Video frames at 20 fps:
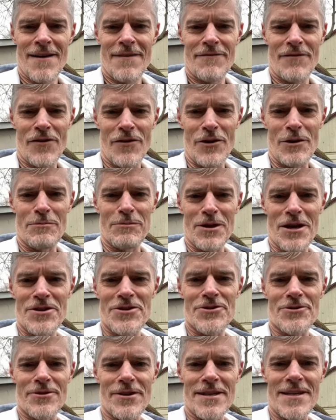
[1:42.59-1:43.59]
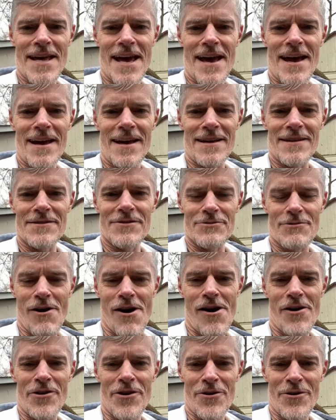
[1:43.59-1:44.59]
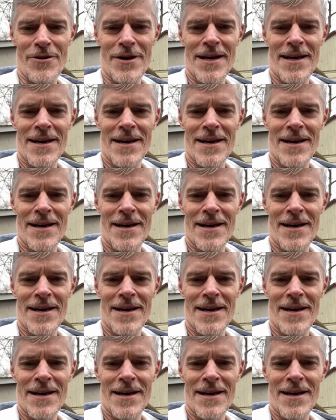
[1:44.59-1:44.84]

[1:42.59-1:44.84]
very blustery day in Toronto.